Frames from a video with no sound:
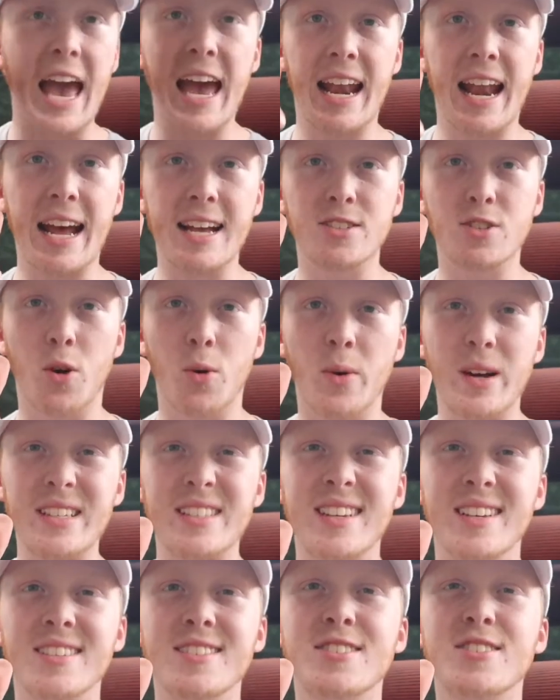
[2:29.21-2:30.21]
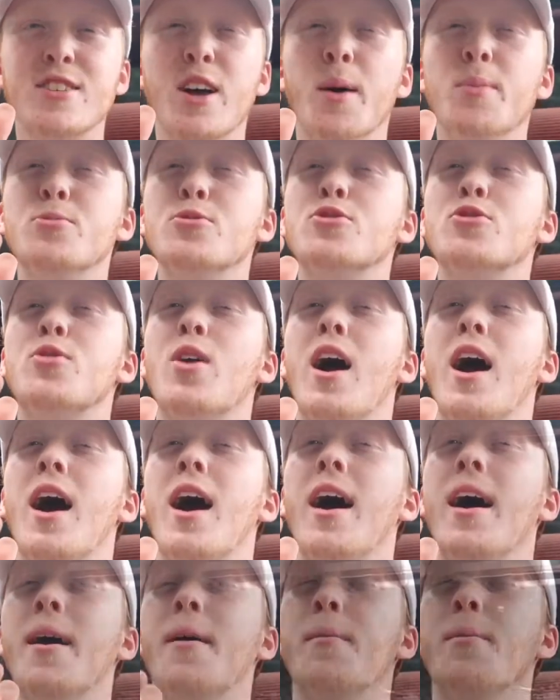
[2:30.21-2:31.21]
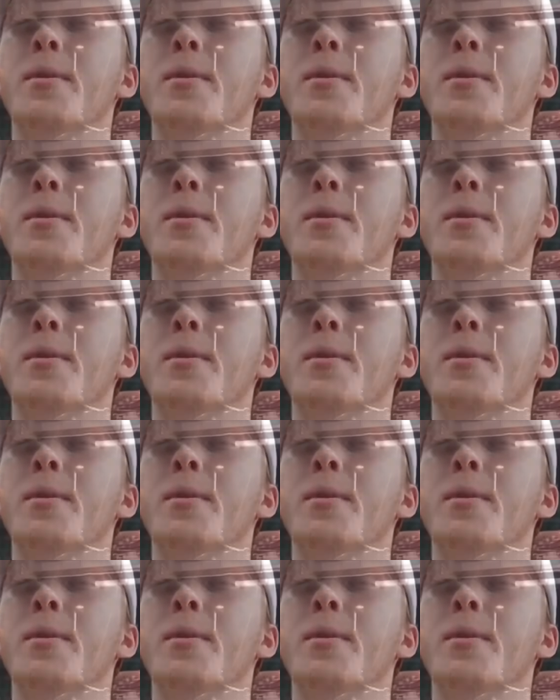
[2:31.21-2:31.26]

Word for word: And as always, subscribe.